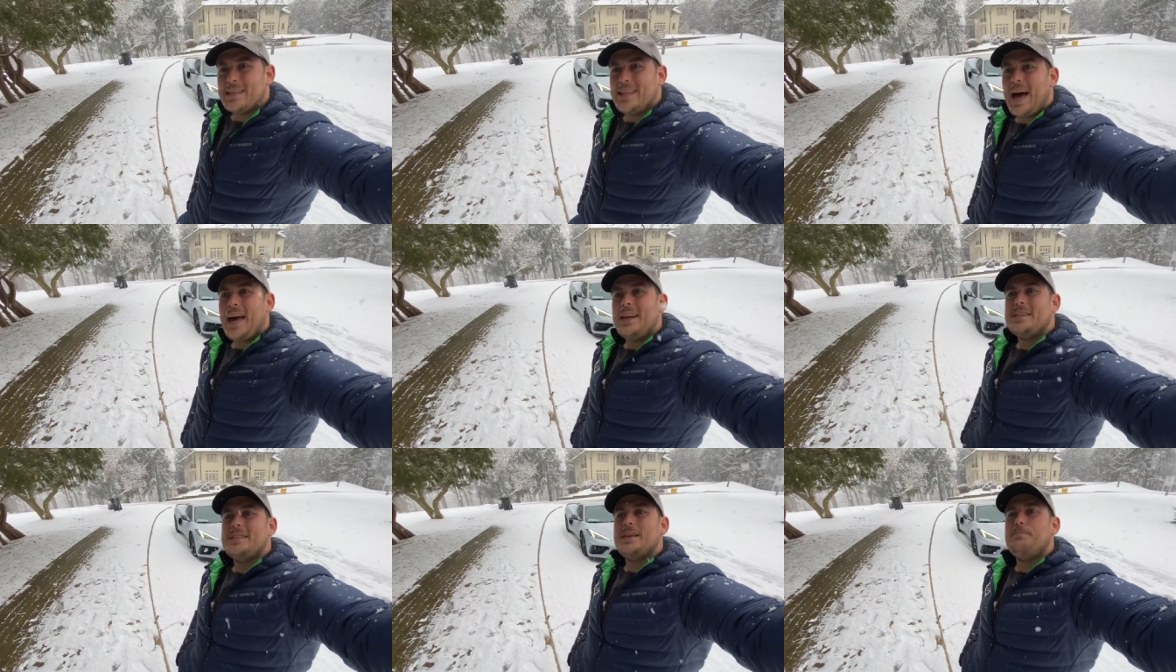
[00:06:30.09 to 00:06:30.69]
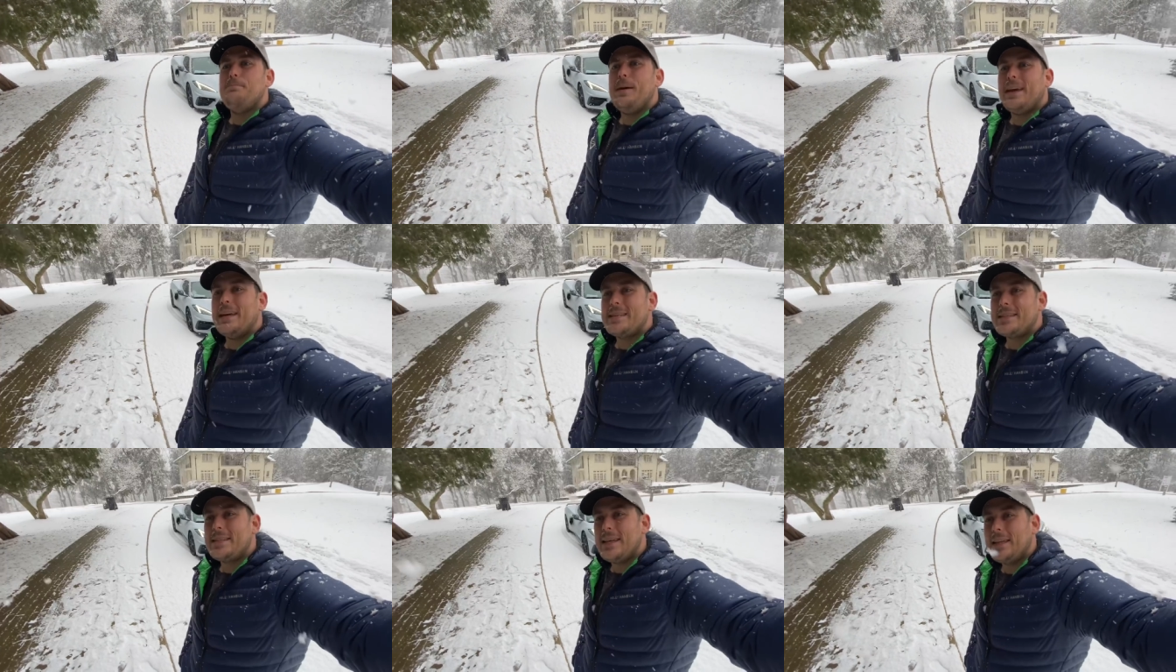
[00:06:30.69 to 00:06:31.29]
And that is the
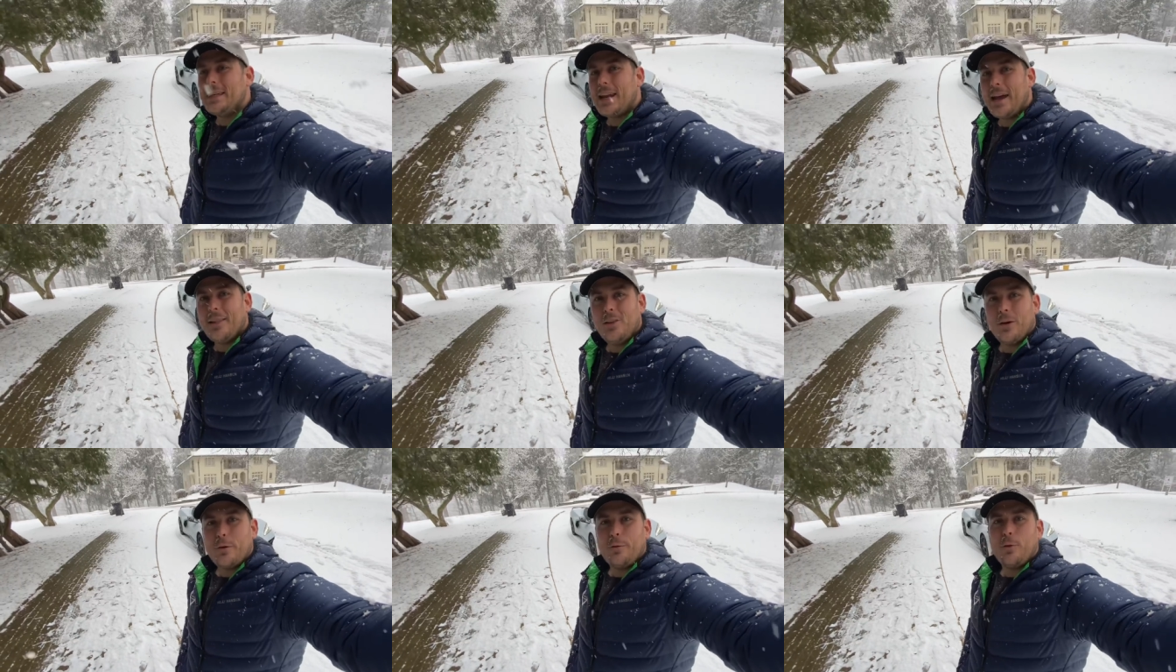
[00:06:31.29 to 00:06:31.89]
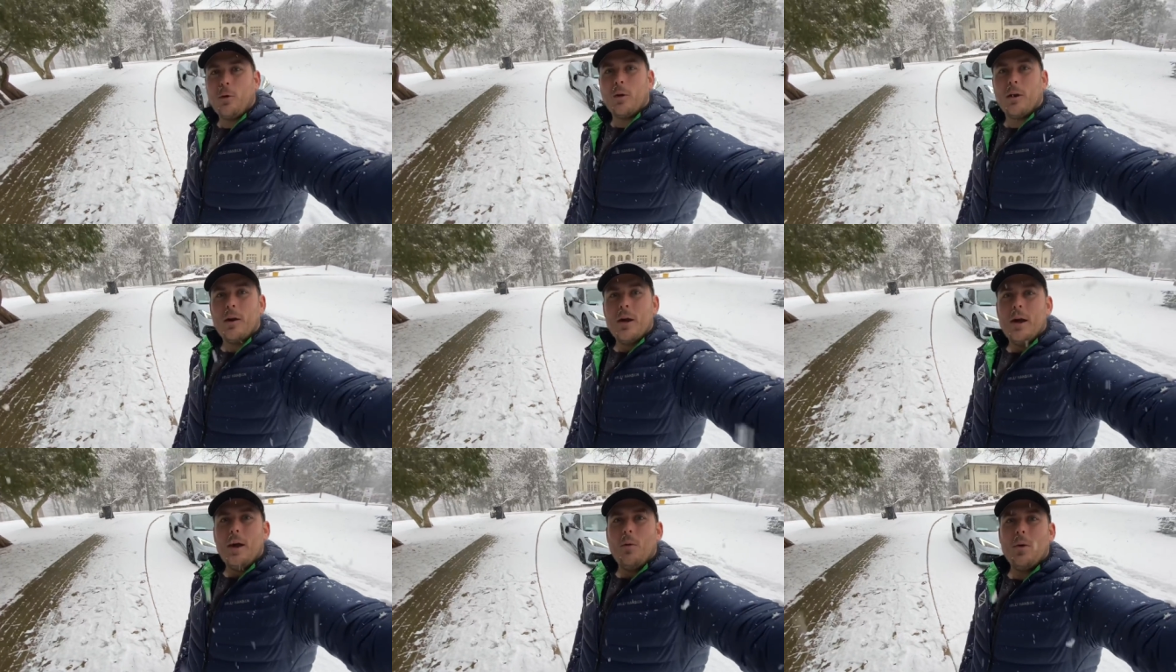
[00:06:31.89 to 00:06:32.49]
biggest thing that I look for
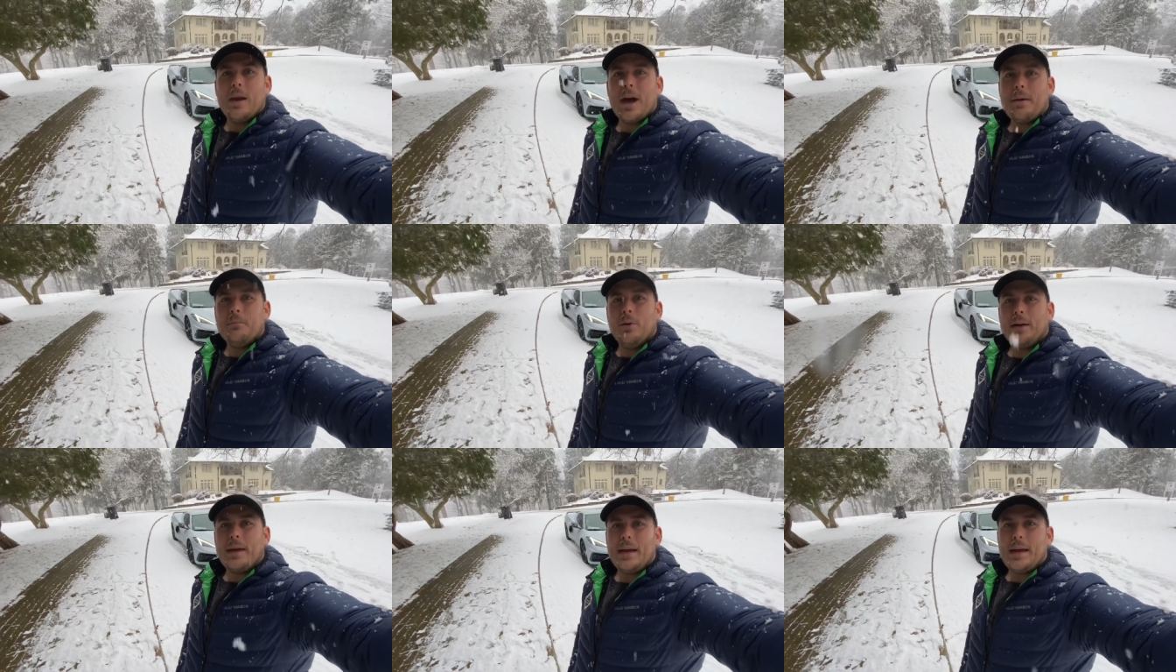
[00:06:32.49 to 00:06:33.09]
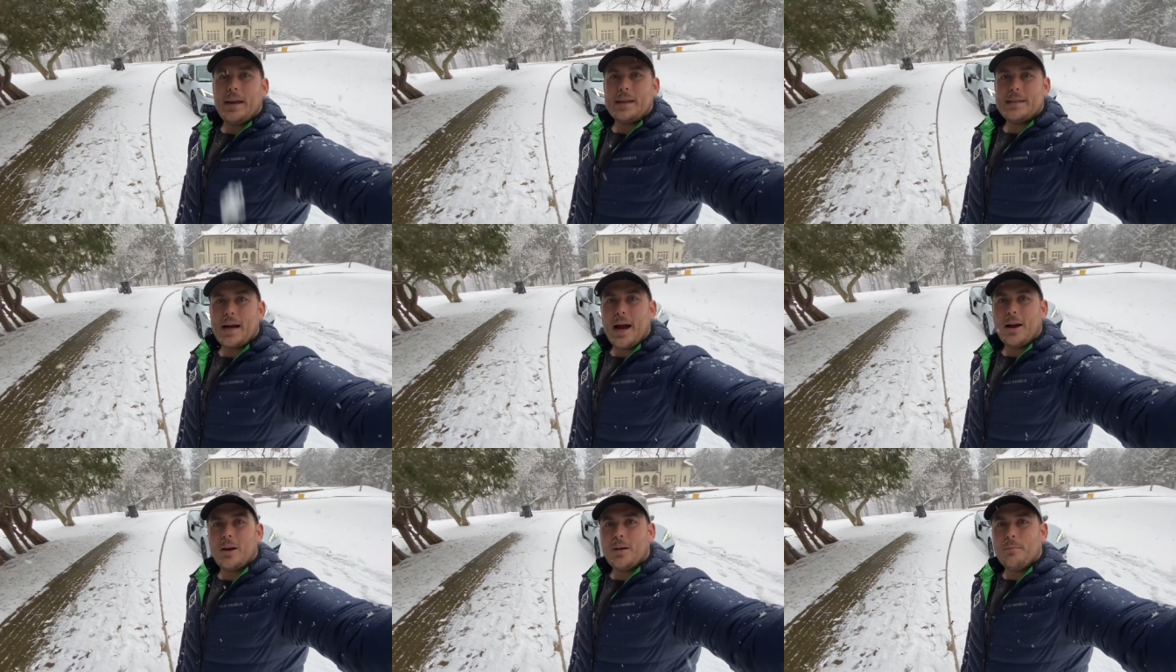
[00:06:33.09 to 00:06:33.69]
when I'm looking at a
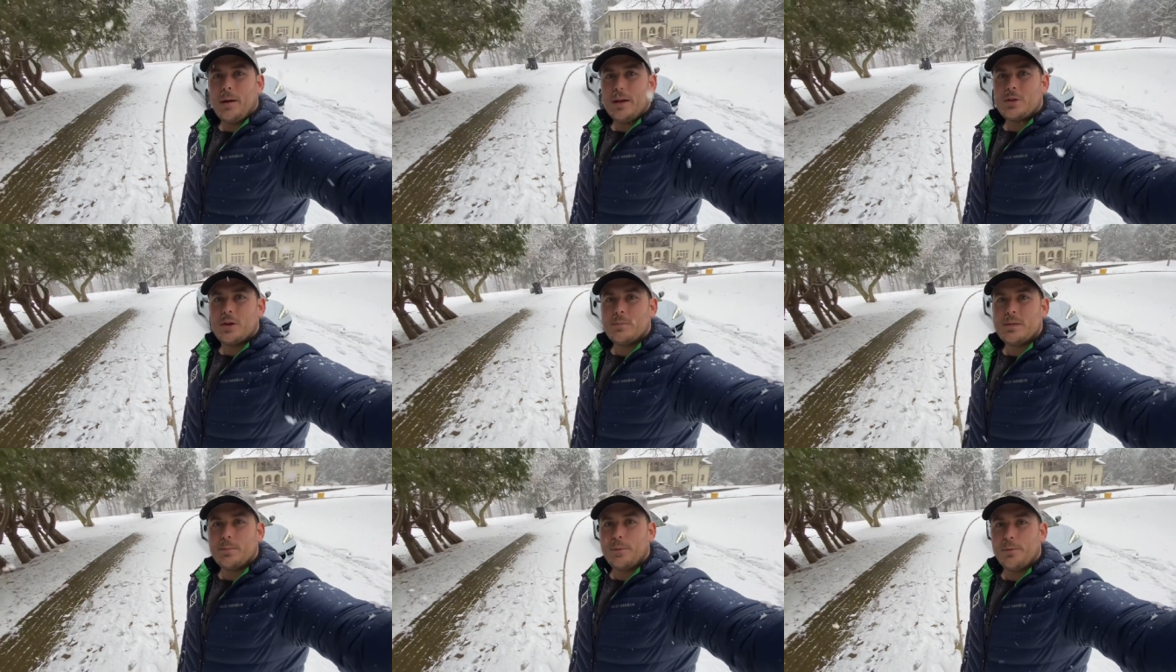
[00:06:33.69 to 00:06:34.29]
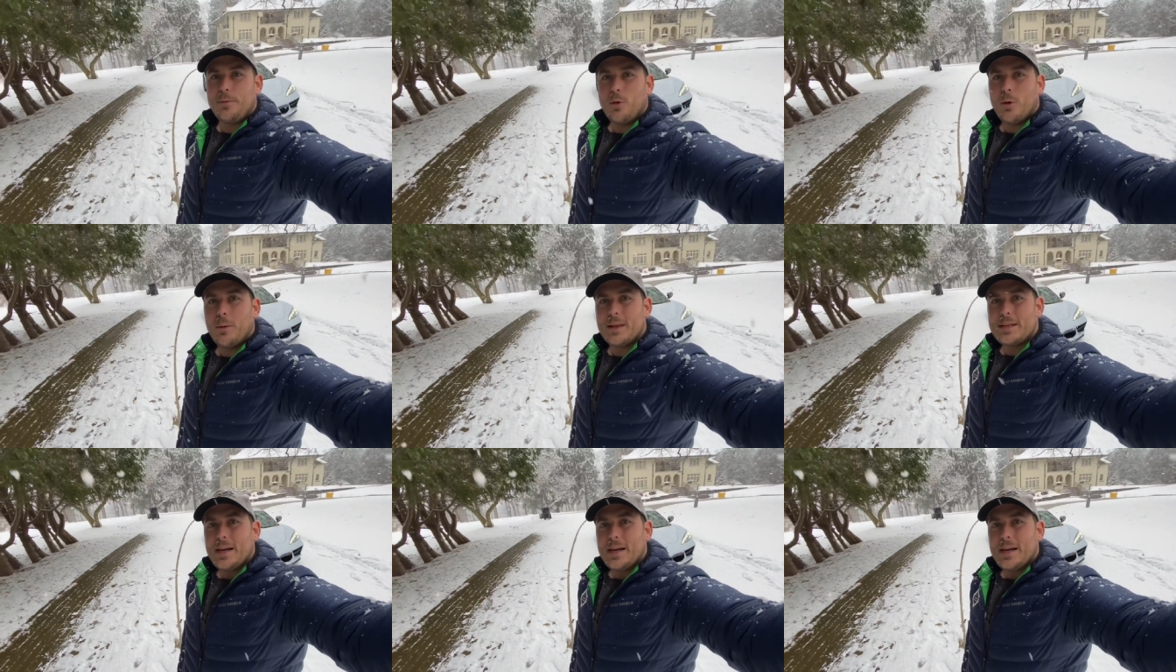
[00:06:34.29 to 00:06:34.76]
tire in, in, terms of performance.